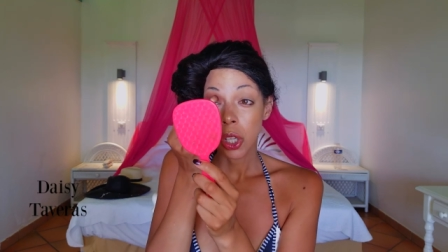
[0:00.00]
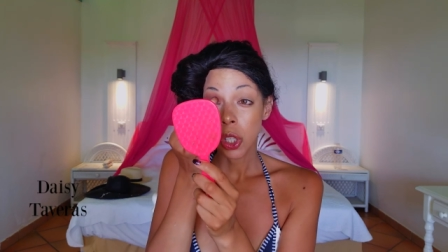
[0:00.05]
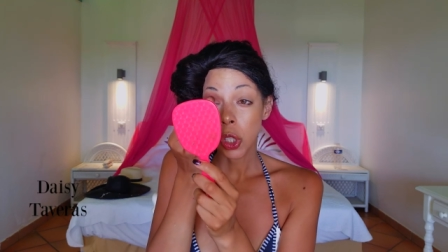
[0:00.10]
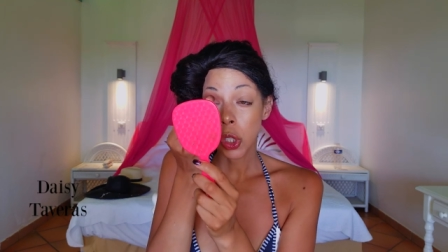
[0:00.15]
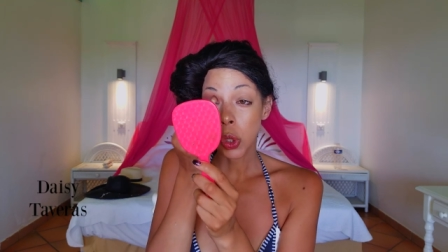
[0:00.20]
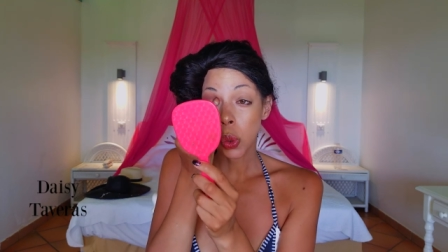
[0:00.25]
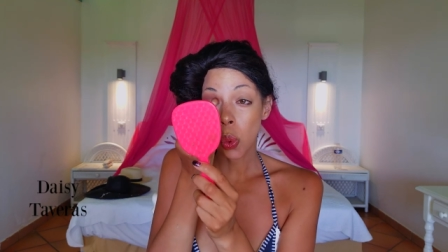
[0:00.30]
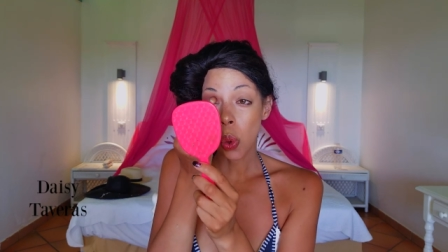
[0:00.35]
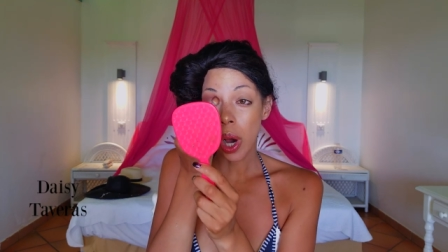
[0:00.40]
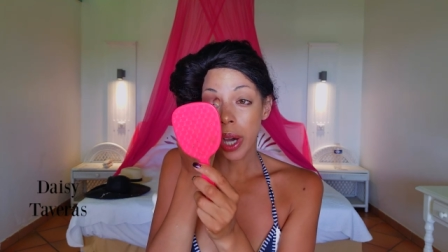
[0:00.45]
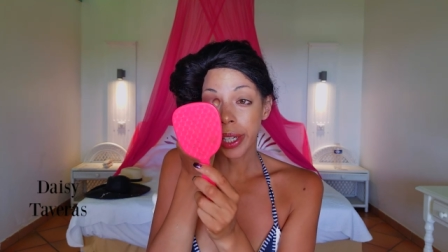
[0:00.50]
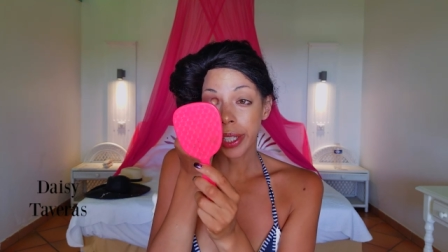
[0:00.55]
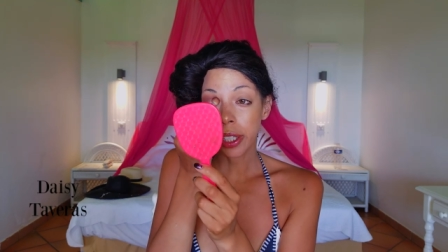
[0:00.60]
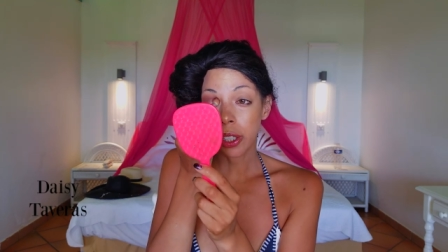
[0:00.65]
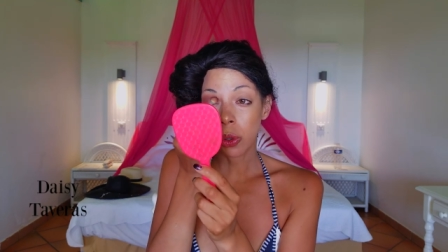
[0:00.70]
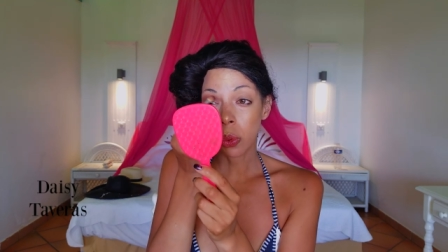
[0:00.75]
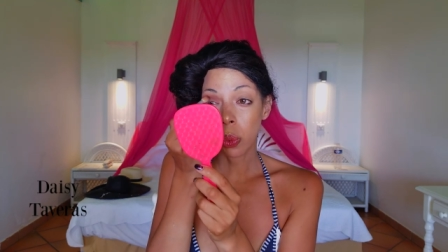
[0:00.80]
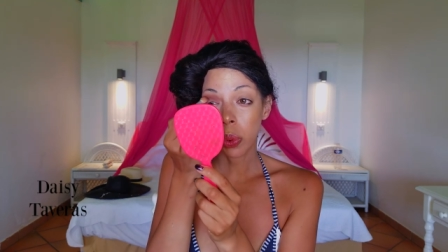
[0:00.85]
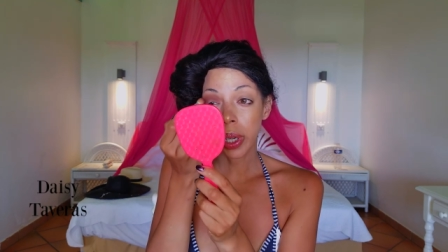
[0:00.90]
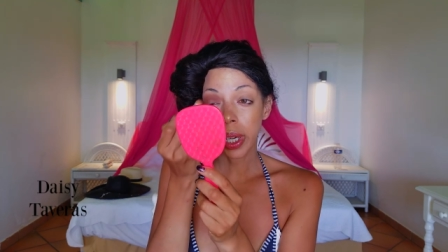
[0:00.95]
swatting
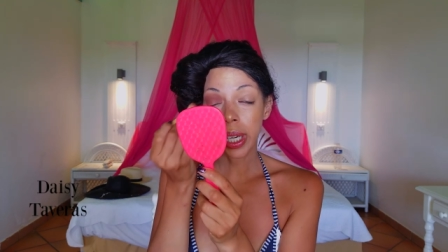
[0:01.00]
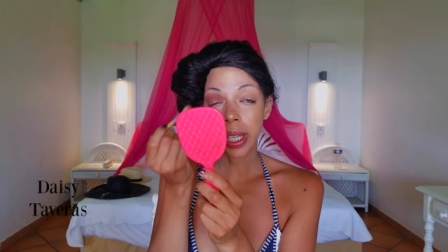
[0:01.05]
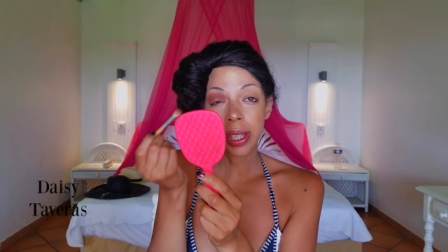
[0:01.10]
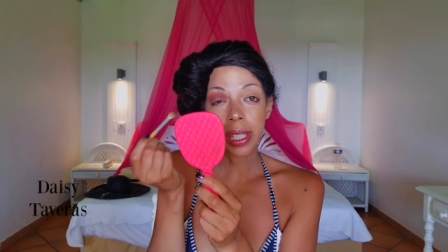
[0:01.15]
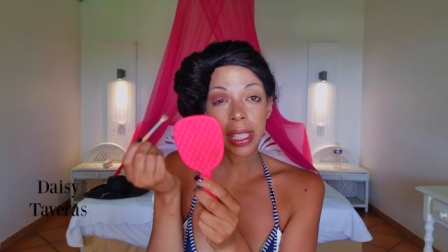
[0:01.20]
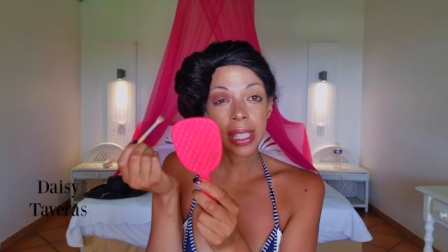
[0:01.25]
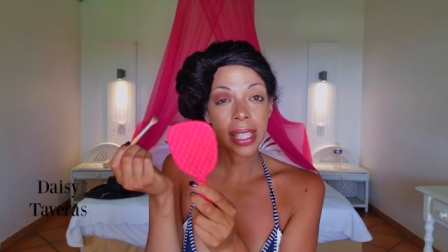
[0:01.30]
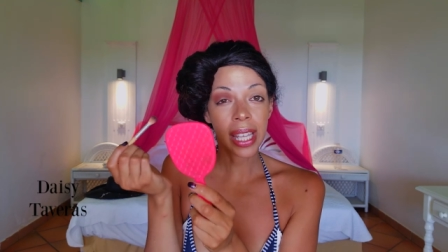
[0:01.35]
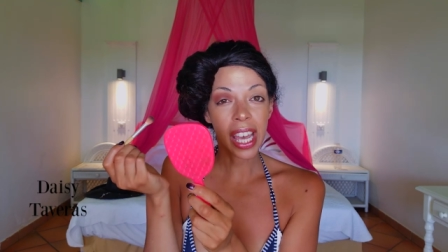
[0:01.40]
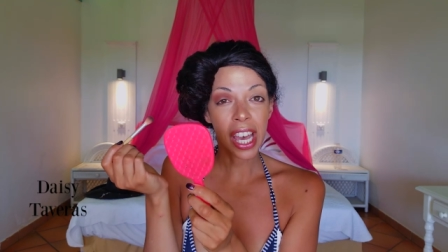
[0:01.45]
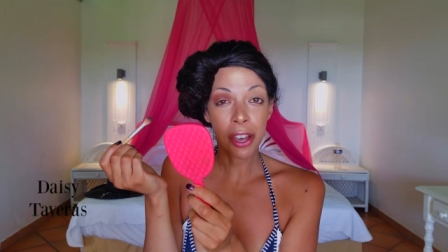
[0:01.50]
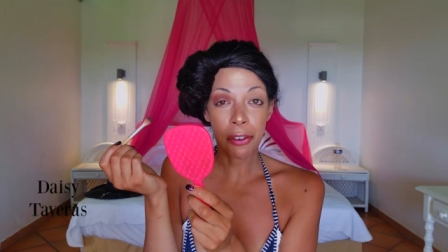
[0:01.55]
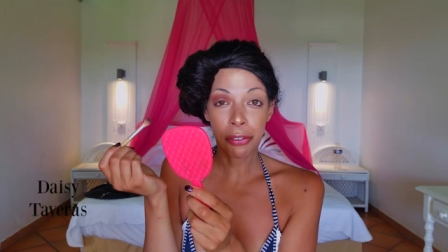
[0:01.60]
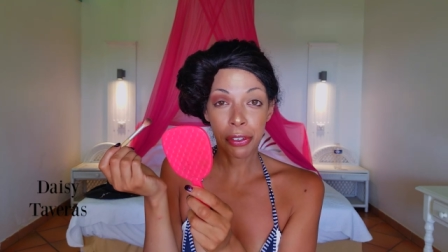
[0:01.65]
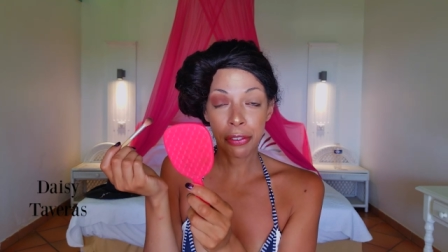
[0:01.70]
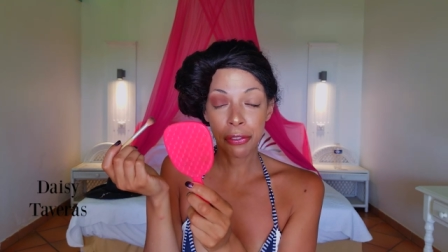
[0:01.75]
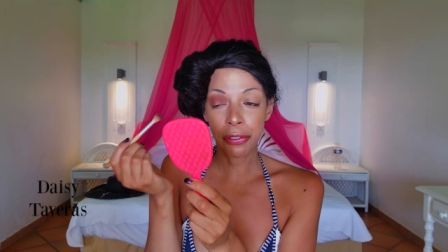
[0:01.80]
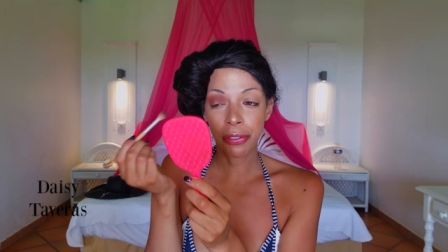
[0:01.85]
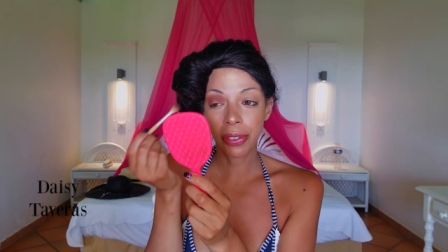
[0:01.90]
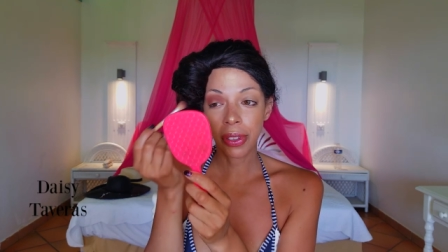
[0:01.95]
away these
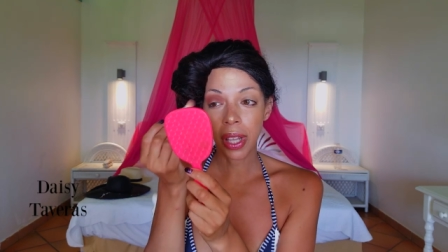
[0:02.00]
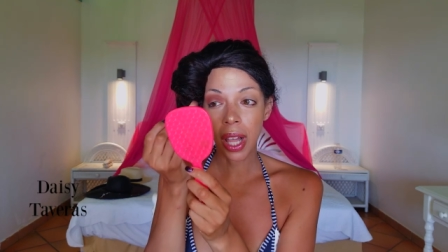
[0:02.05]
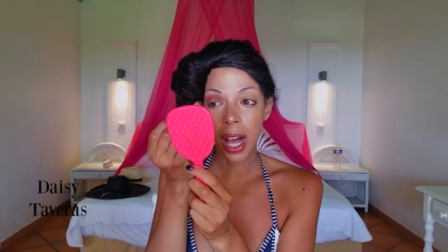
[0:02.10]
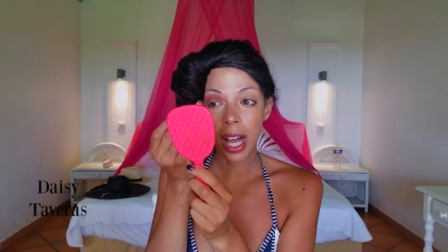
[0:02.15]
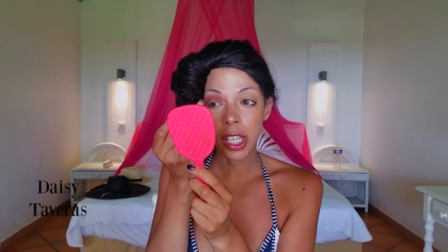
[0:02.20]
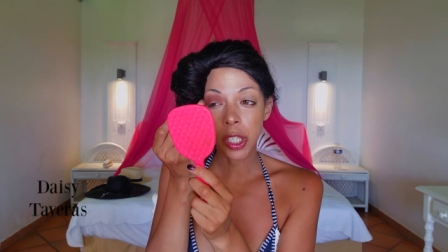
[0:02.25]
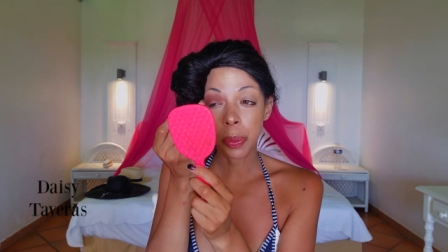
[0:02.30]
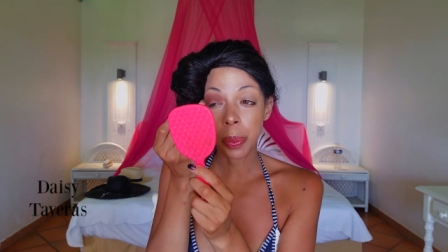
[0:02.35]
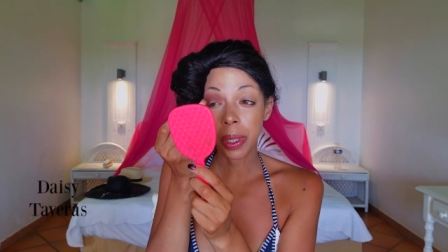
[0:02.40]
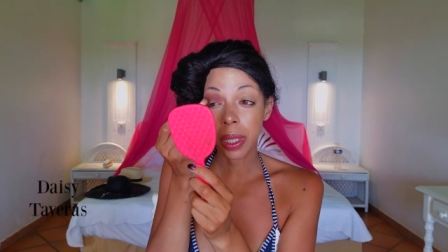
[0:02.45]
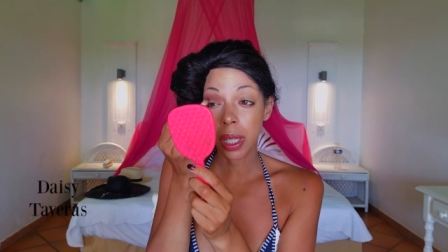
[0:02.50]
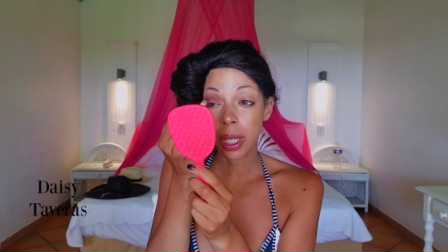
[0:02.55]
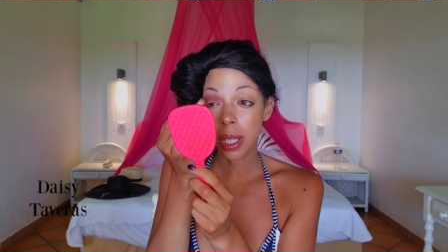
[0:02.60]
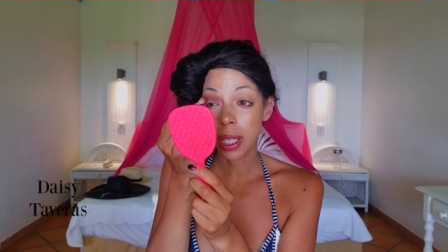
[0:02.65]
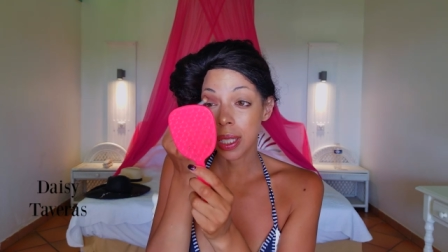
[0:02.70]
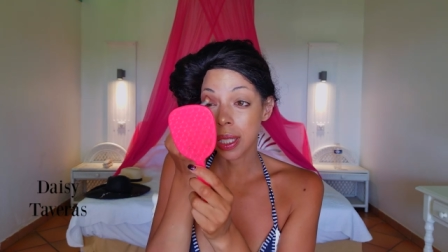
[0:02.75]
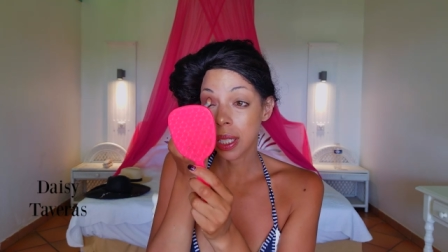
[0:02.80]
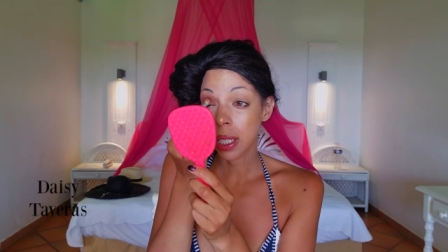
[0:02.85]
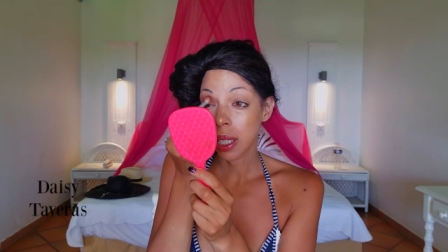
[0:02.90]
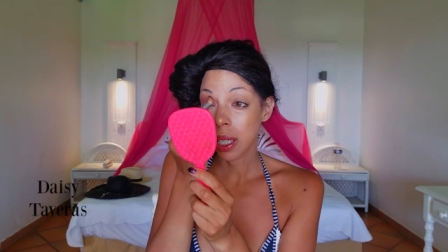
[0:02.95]
effing flies because